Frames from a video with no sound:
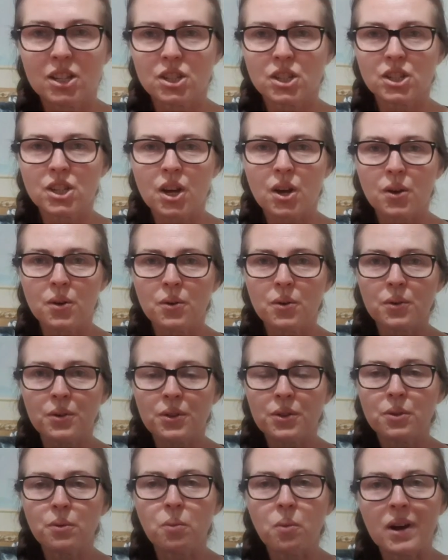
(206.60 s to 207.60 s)
So
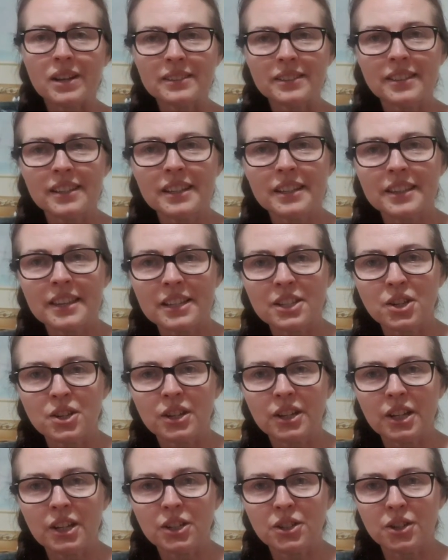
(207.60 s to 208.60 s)
the one thing that you
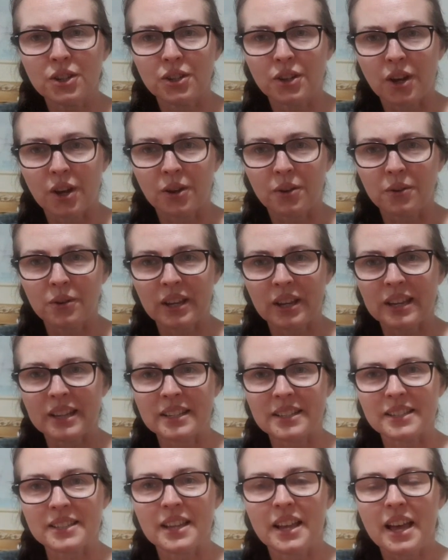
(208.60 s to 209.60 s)
need to know
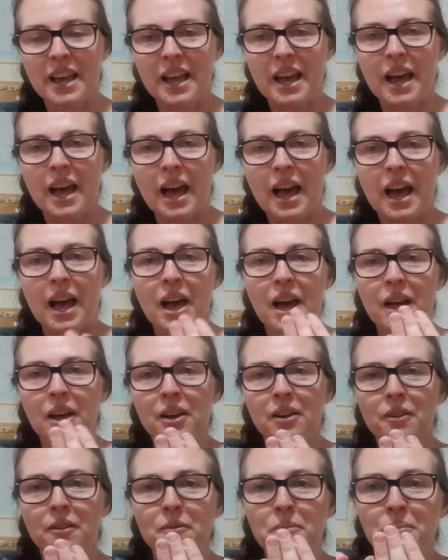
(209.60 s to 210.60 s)
is
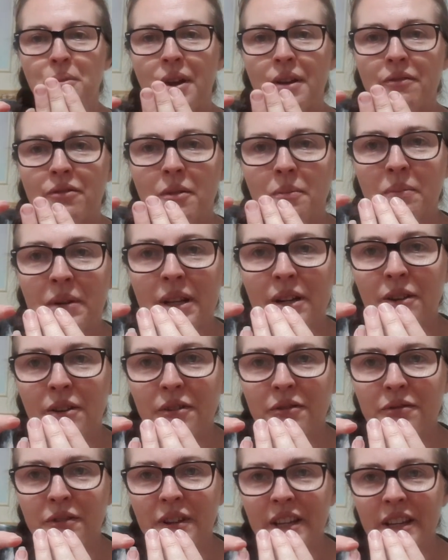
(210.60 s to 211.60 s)
preferably your
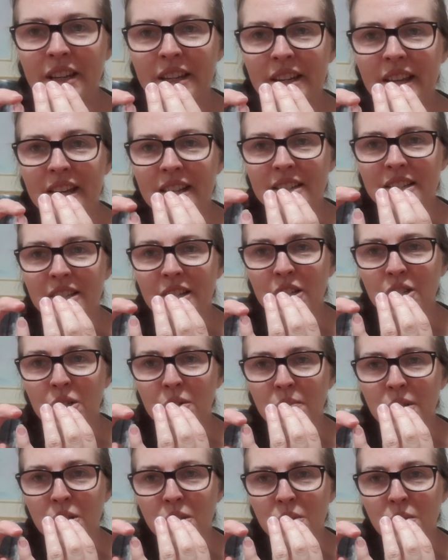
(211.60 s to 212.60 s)
fingernails need to
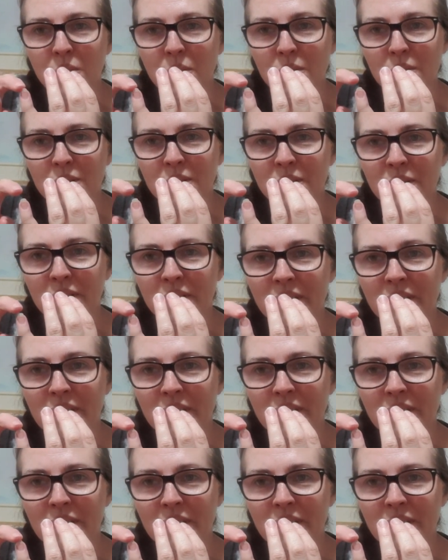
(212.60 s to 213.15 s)
be short.